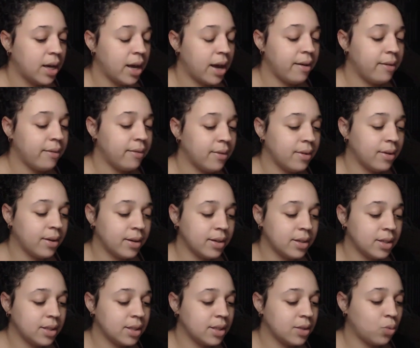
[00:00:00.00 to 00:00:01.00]
having
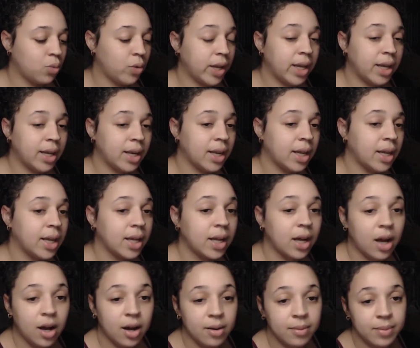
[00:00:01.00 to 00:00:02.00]
just winging it
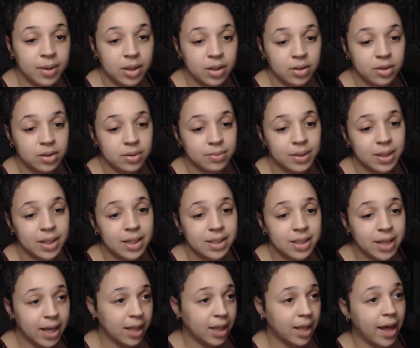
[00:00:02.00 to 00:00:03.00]
almost because
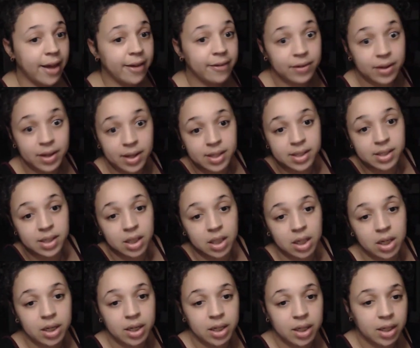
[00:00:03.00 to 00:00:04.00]
like life is a
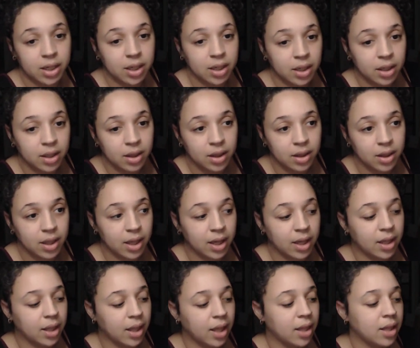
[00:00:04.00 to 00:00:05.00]
learning
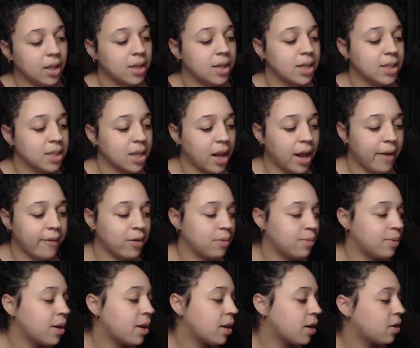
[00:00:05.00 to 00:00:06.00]
thing. Like it doesn't have to
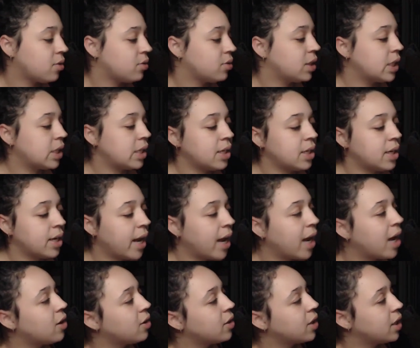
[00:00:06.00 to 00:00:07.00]
be, you know, sit
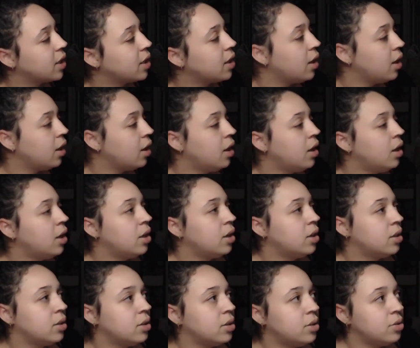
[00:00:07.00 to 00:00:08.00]
down and
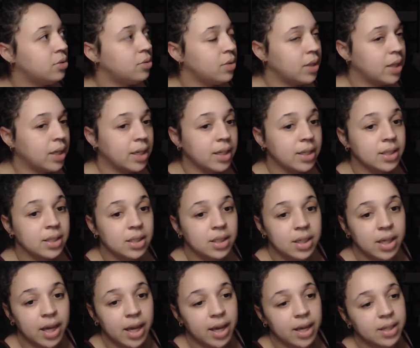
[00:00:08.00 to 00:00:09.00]
do this.
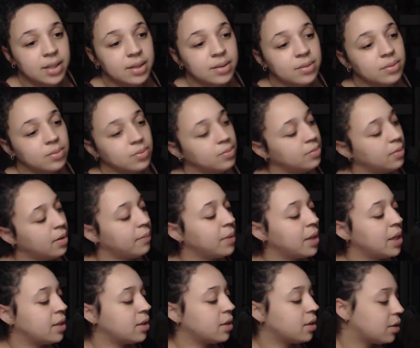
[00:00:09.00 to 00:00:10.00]
Yes, I
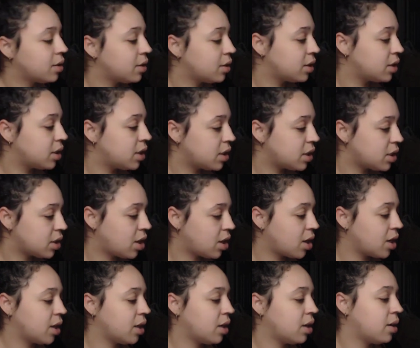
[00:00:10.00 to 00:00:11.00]
mean, she's
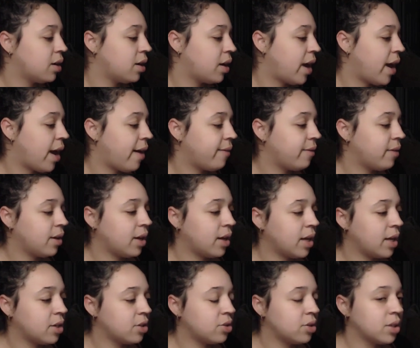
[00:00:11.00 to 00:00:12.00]
starting having
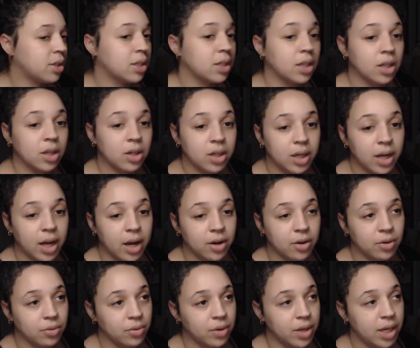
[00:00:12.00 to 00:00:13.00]
interest in learning how
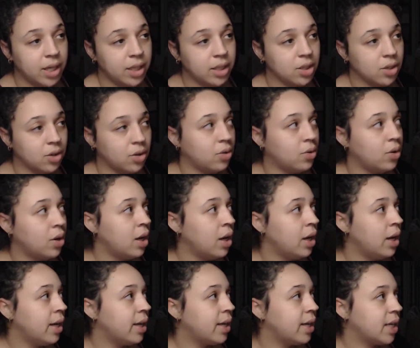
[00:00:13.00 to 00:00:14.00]
to read. So
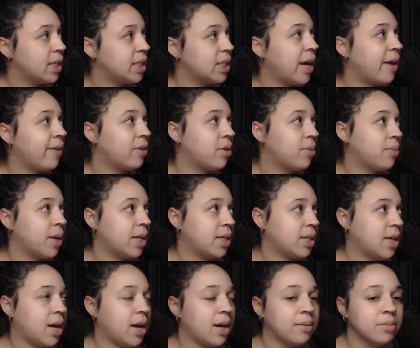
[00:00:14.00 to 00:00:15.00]
yes, I have to make
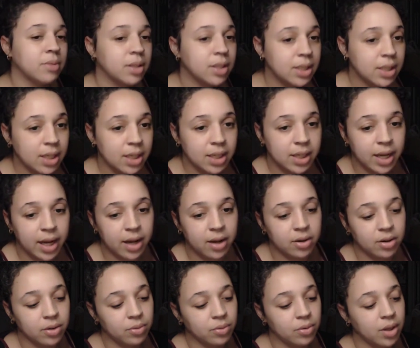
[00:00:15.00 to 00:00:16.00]
time to sit
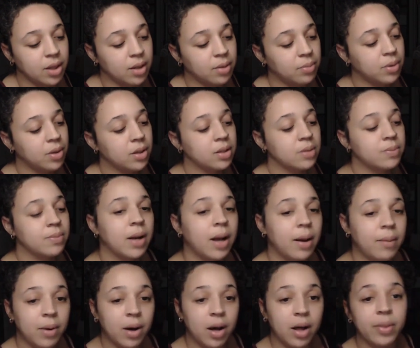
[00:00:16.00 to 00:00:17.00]
down and read the books. But
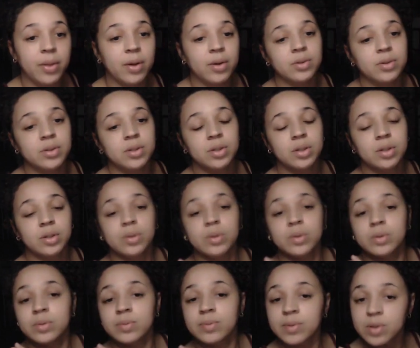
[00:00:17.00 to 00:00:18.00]
I bought those
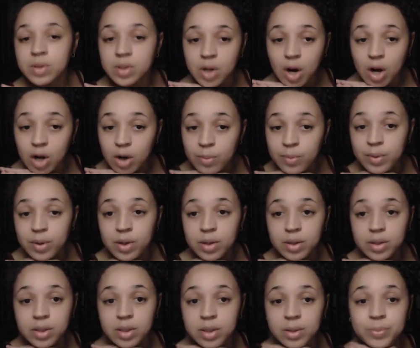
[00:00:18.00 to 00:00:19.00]
little starter
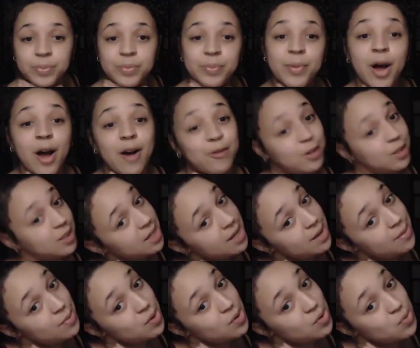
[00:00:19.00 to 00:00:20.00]
books off of
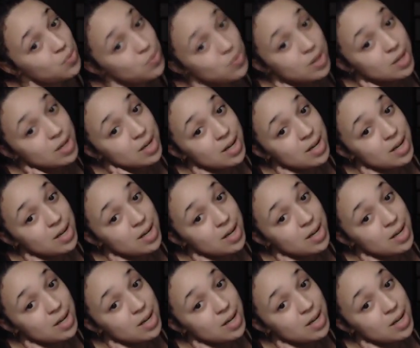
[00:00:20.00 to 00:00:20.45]
Temu.